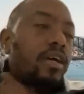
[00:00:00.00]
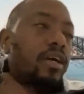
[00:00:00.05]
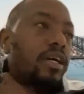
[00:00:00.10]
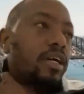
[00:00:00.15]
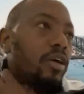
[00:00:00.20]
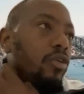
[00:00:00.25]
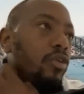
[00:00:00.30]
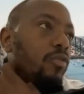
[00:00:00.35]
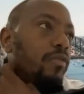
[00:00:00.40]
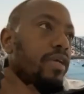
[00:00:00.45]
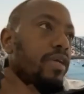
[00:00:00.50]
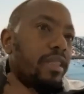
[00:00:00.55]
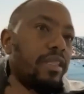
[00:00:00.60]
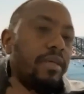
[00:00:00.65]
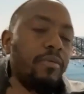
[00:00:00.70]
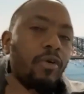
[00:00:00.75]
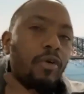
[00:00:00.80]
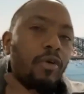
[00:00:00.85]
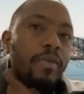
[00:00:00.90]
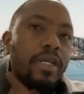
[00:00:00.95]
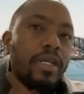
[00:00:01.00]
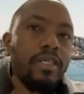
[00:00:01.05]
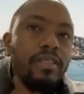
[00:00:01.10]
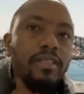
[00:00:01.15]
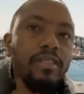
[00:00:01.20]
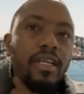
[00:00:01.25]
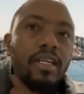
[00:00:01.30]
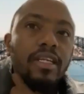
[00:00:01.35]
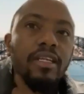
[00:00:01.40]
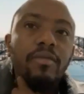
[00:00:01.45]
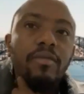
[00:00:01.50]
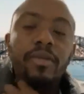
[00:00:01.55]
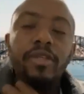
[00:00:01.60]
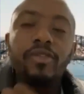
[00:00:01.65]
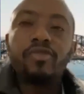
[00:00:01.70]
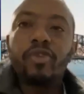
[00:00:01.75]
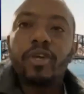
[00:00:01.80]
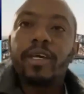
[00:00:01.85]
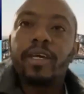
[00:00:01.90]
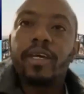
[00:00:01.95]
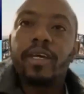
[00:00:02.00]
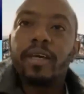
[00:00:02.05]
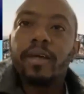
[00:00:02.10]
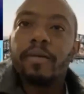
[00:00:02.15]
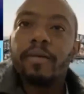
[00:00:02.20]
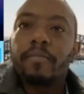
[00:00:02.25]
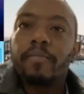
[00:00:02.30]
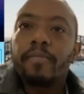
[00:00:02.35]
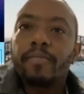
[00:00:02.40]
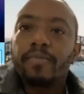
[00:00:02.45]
economy at the moment is a little bit tricky.